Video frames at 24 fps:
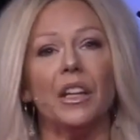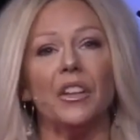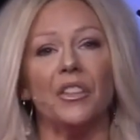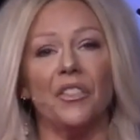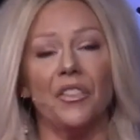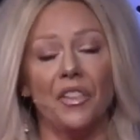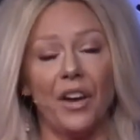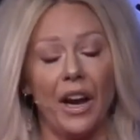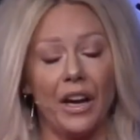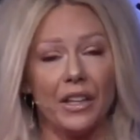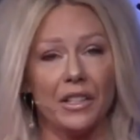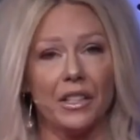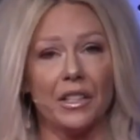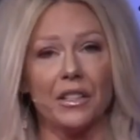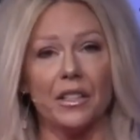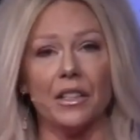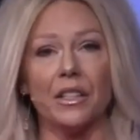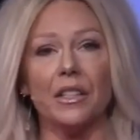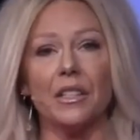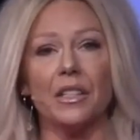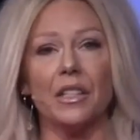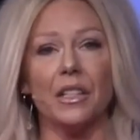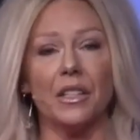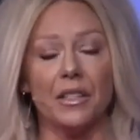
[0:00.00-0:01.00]
In fact, it
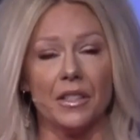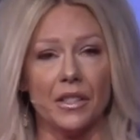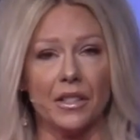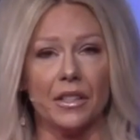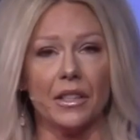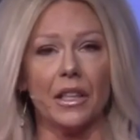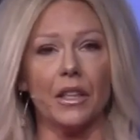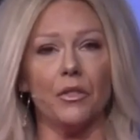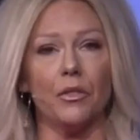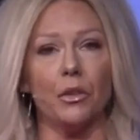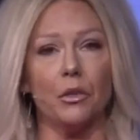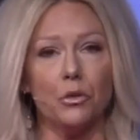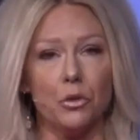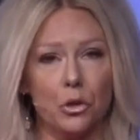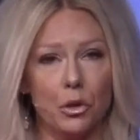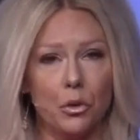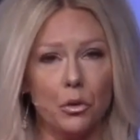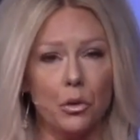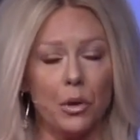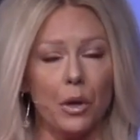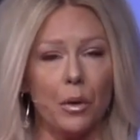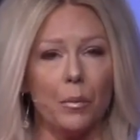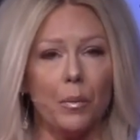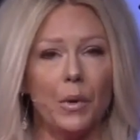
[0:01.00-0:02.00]
does enslave you
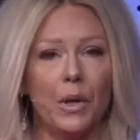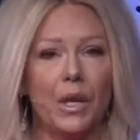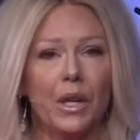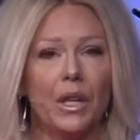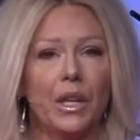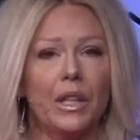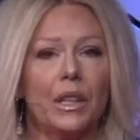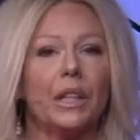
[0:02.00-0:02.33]
to them.